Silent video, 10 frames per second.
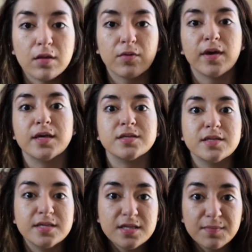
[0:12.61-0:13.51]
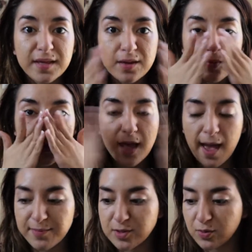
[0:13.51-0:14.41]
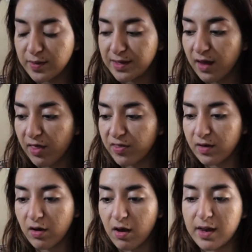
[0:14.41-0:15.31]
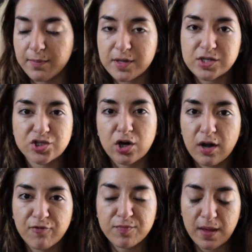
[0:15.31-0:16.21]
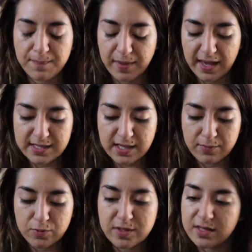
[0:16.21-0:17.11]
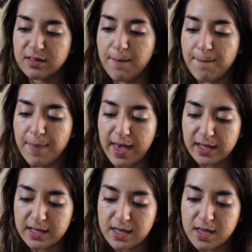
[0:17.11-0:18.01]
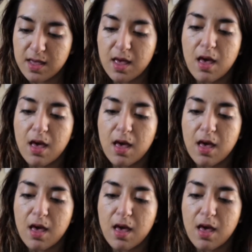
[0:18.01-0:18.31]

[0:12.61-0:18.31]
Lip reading: Okay, so this is me with absolutely nothing on. I'm going to start off with my base. I'm using the Becca